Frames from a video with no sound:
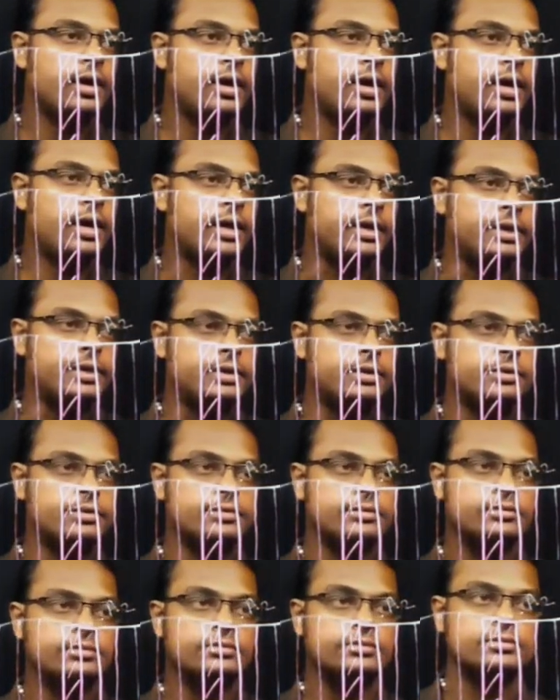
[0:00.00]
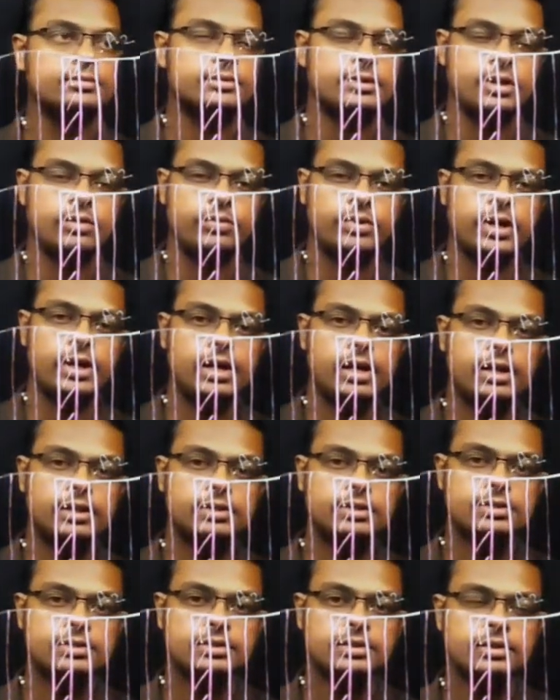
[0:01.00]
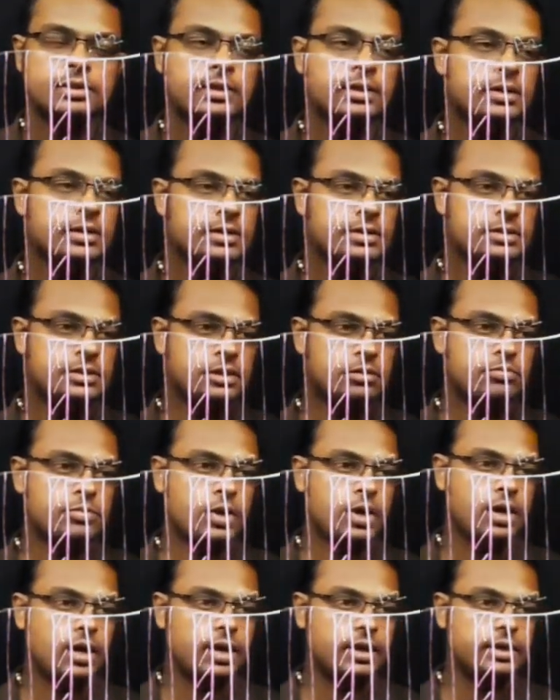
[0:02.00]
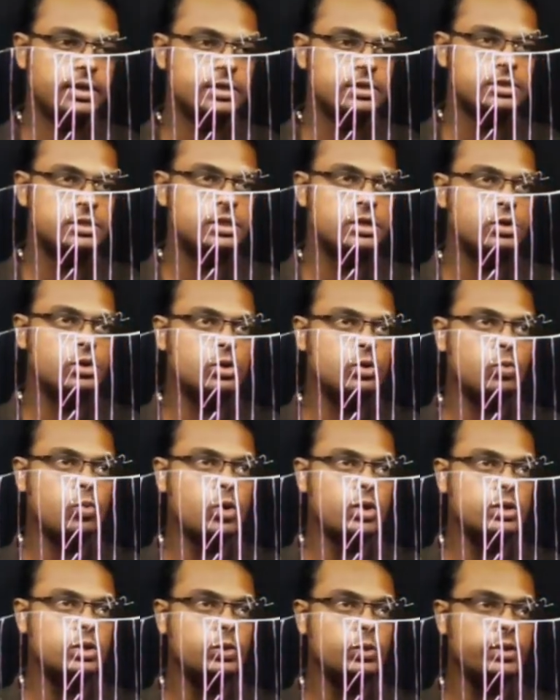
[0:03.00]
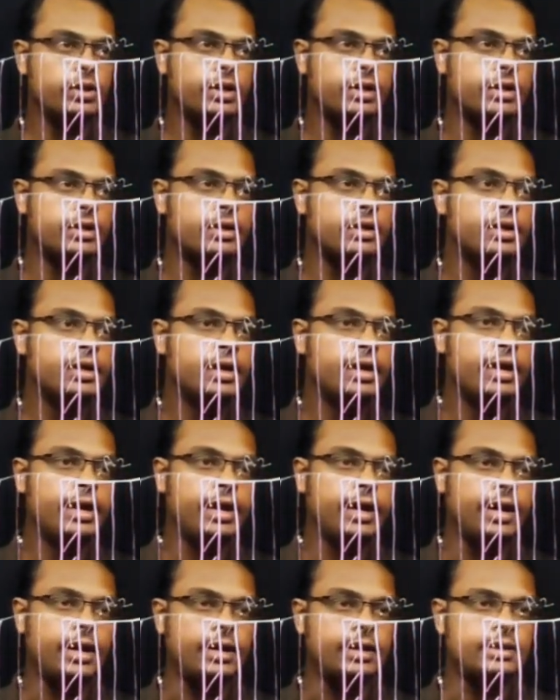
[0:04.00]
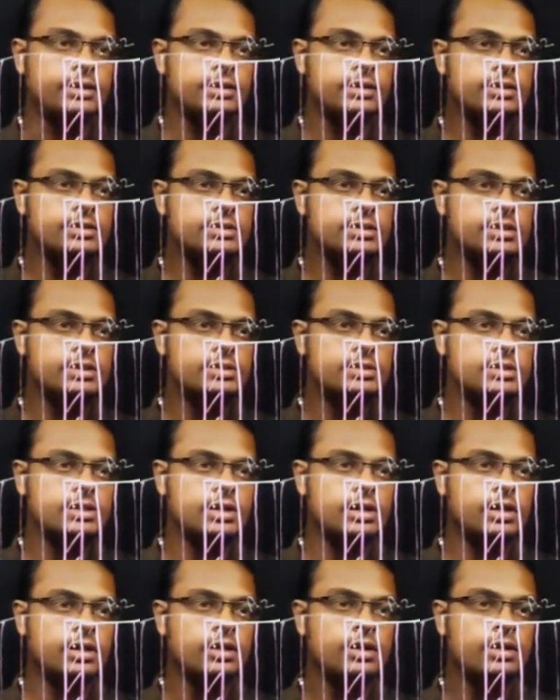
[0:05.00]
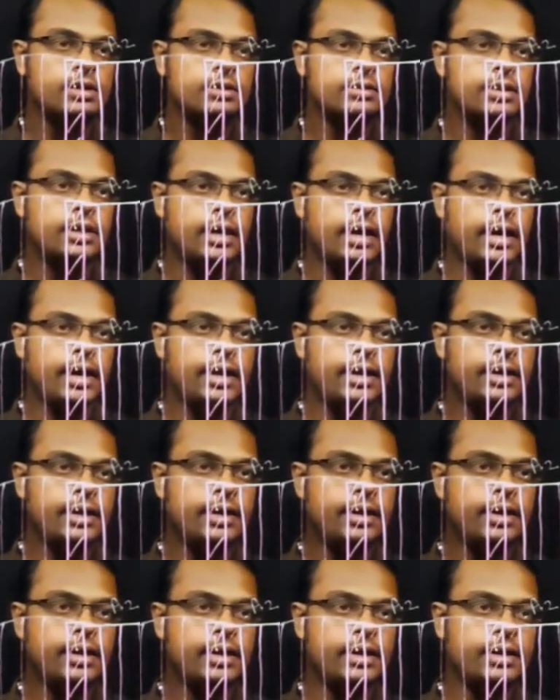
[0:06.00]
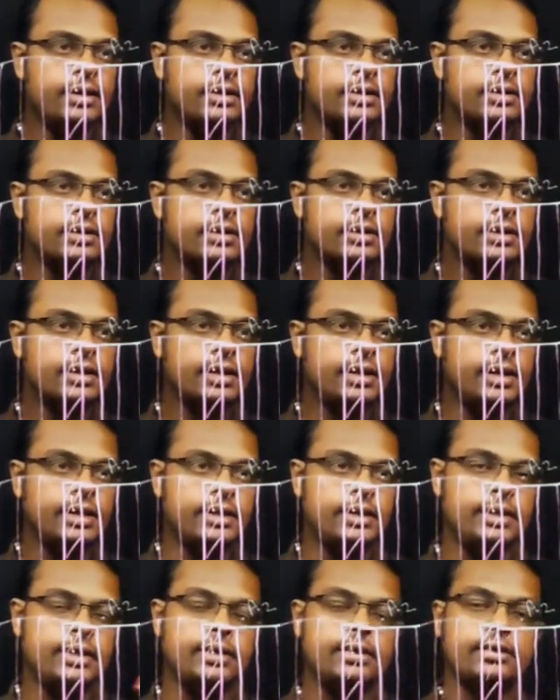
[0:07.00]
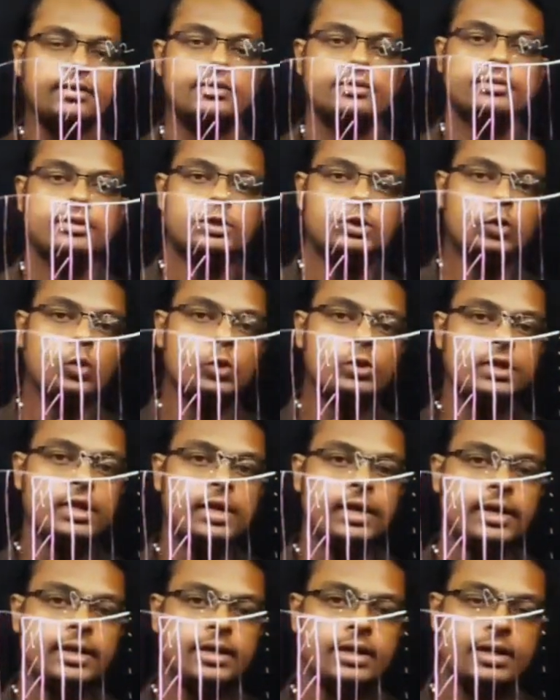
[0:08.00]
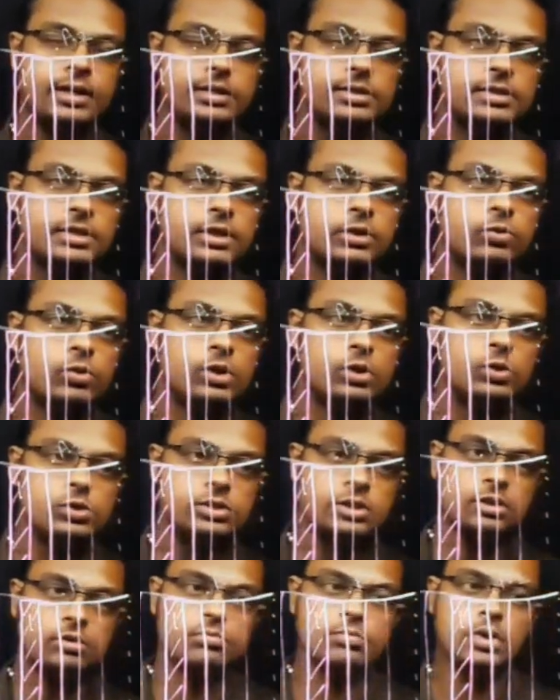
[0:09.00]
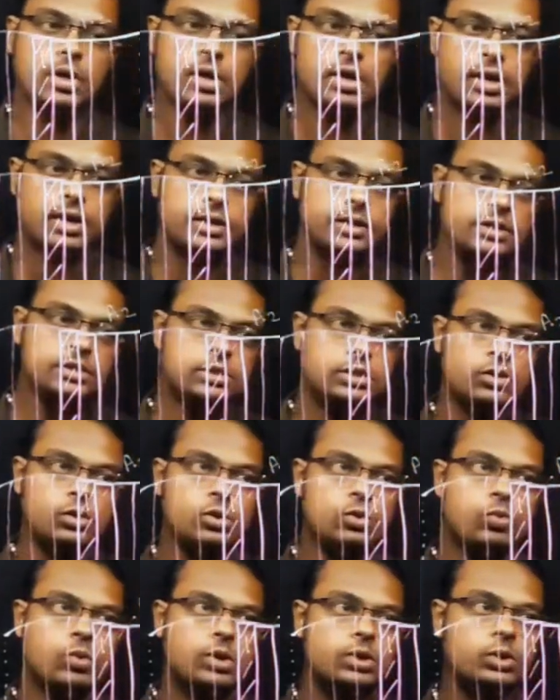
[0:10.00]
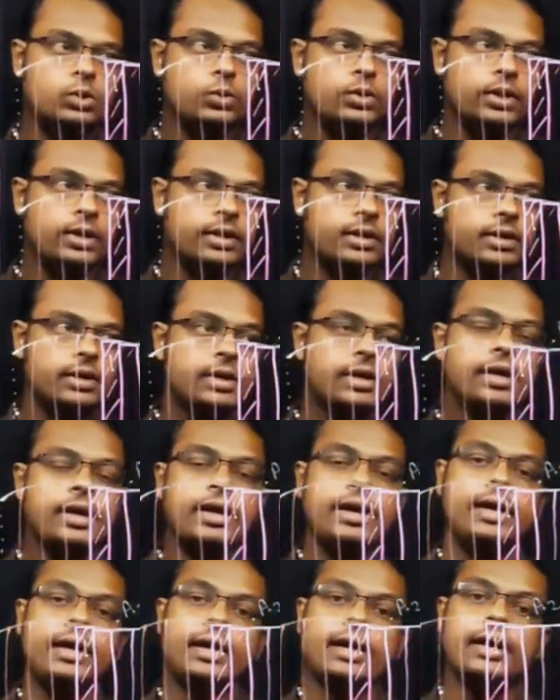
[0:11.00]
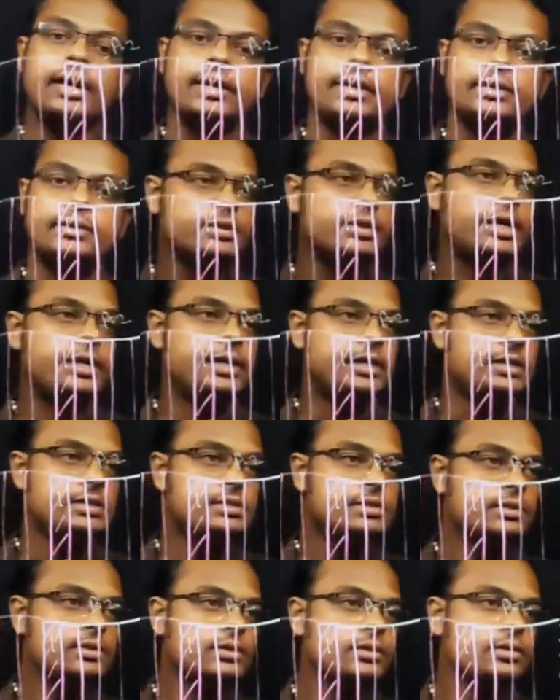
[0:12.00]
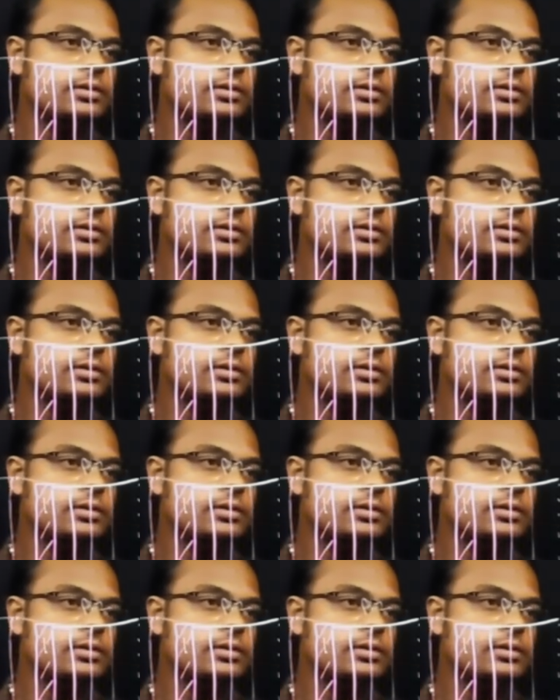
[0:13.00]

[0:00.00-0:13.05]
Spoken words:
Can we write like this? Sigma I is equal to 1 to n AI. This is the entire area. The total area is equal to sigma I is equal to 1 to n AI. That is,